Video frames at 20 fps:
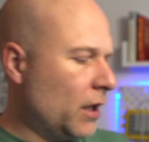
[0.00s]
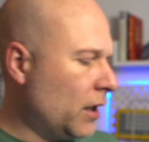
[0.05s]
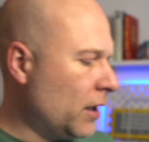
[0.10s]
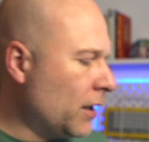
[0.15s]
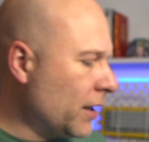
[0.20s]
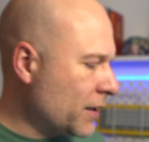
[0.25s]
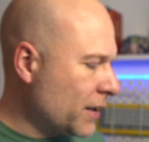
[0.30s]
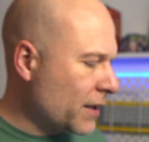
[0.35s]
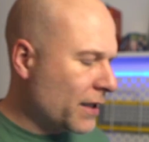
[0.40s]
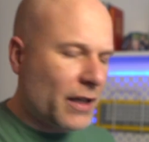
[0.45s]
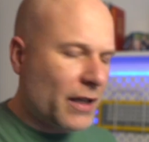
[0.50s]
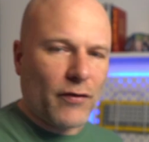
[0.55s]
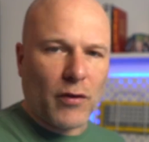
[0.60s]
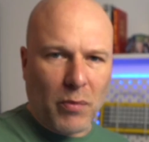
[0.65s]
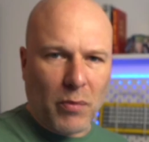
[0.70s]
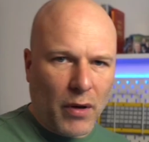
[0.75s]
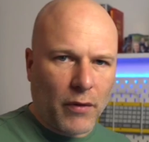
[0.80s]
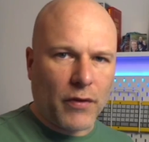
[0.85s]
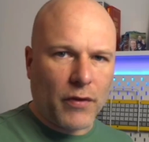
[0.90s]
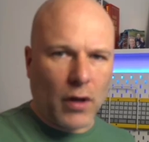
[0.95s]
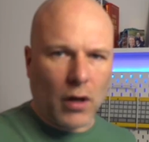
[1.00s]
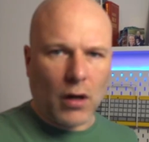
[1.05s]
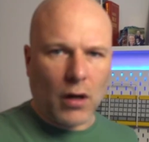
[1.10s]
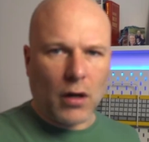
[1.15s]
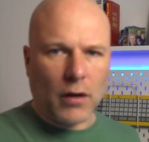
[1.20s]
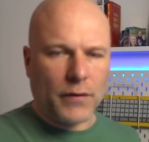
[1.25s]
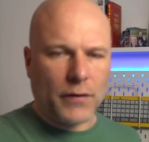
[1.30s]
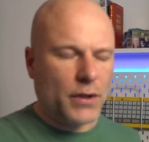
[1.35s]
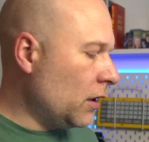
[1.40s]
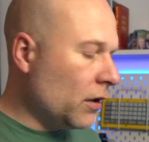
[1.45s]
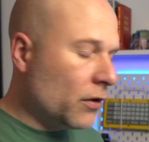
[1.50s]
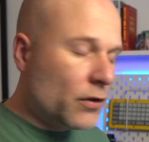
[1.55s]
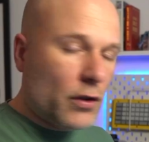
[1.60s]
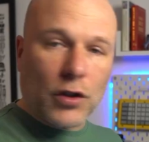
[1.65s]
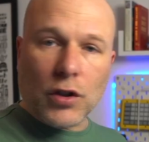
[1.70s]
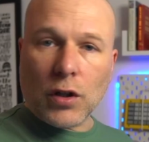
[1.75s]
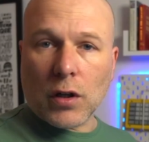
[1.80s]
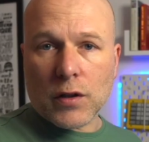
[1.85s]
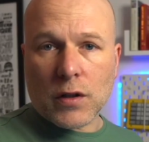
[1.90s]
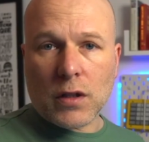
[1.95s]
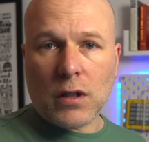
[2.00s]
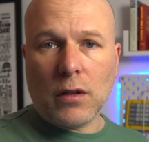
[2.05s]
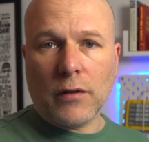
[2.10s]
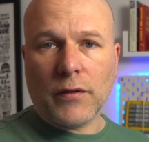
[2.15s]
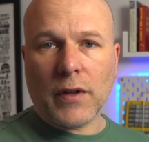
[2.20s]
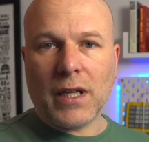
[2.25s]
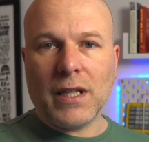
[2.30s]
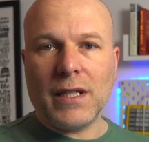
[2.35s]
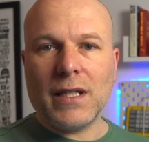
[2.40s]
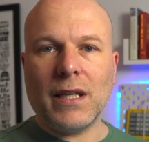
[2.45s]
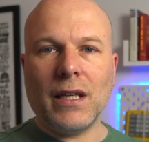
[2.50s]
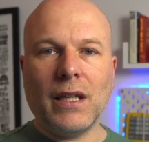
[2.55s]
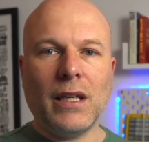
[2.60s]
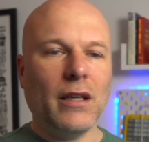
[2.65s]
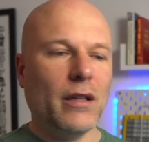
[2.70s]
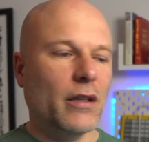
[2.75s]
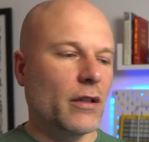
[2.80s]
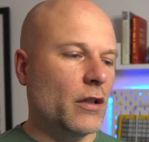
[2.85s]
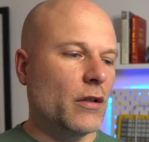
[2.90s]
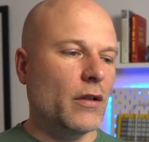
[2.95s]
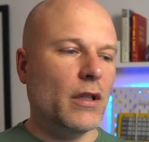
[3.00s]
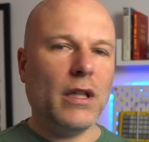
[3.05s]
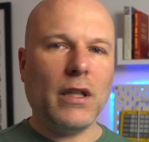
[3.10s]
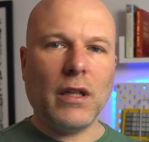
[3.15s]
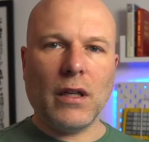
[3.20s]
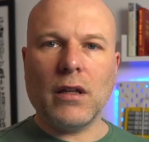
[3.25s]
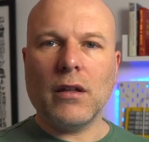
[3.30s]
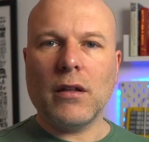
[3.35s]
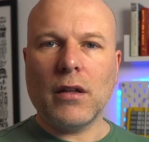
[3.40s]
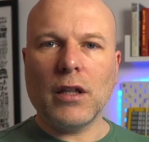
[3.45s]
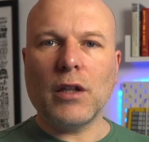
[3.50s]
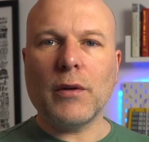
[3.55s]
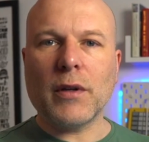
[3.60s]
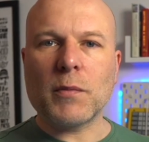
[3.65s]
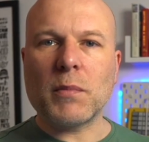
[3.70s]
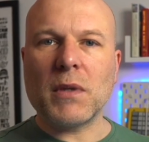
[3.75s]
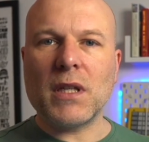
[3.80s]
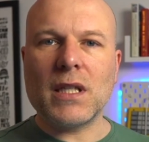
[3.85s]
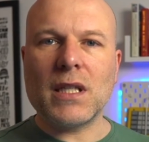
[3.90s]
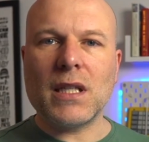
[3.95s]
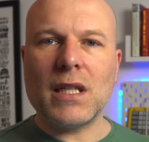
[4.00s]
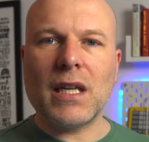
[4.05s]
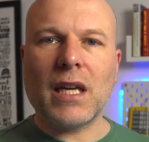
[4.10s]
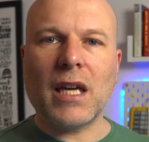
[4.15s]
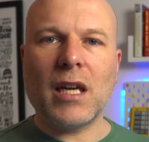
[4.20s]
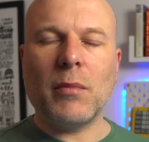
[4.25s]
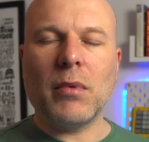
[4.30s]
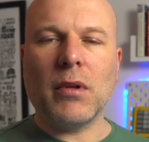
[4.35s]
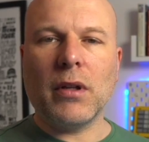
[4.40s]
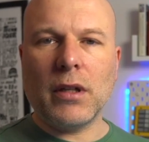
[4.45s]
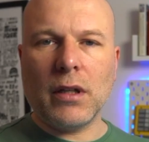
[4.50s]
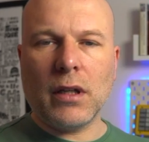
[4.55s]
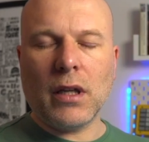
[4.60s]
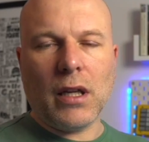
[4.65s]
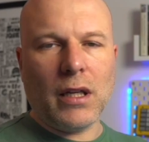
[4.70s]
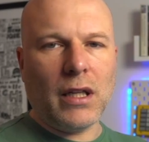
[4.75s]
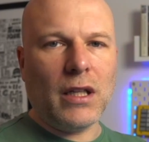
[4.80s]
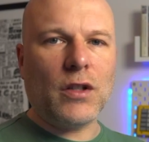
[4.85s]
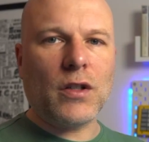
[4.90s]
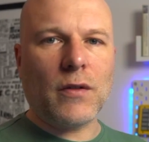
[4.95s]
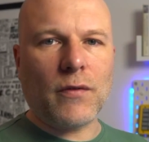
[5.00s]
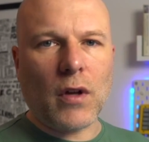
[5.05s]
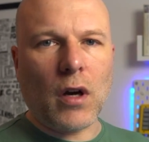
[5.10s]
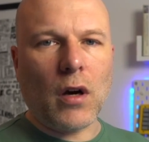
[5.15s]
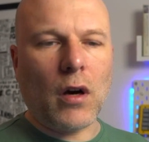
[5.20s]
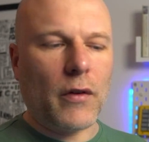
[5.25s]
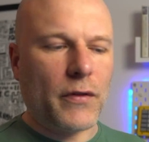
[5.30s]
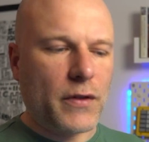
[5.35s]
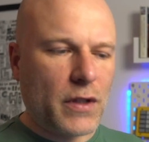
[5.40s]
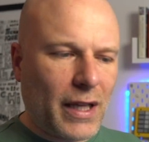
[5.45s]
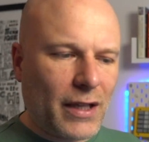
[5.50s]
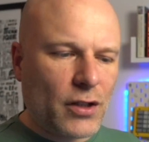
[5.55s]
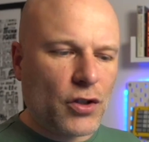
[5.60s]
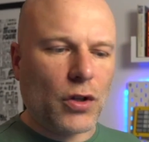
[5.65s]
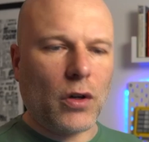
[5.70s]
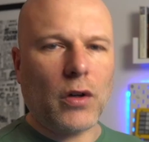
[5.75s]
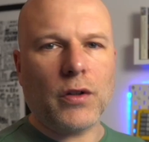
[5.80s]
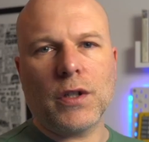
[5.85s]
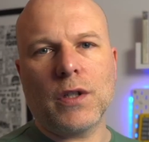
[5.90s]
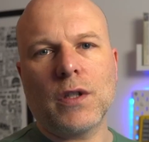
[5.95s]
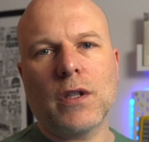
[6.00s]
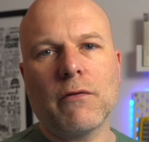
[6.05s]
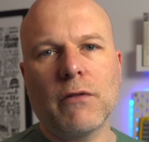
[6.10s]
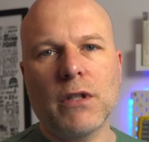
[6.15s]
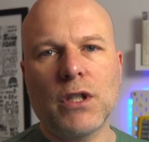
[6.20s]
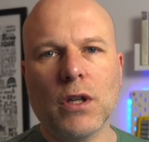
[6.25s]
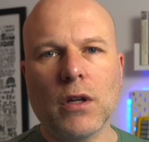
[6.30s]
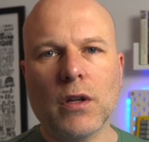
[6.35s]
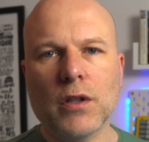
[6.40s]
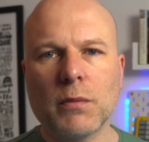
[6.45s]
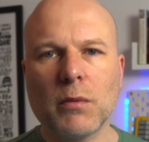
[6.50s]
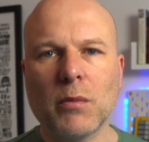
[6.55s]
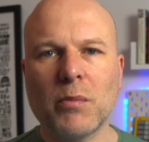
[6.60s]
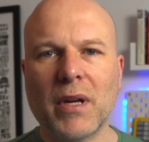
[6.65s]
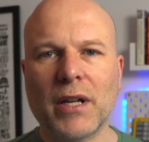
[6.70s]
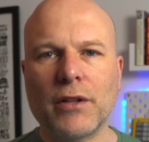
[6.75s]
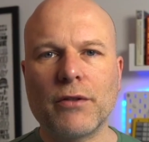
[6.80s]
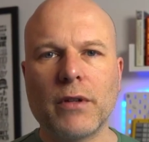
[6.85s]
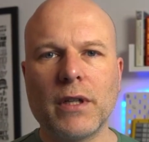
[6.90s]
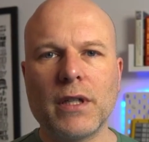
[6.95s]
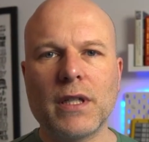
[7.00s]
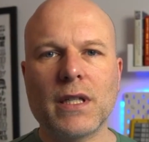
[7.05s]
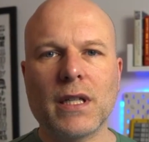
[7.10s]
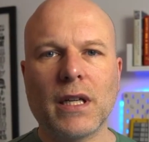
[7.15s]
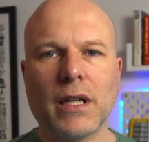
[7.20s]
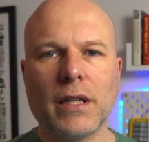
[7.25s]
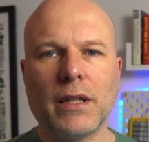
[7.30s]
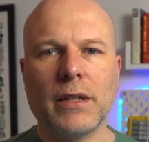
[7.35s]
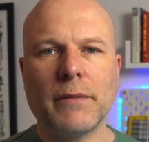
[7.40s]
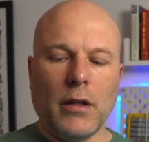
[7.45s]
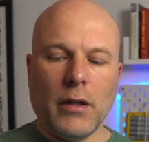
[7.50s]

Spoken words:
That's the same for both the halves. To charge the Glove80, you need a USB-C cable in each of the halves, and that charges the rechargeable battery inside.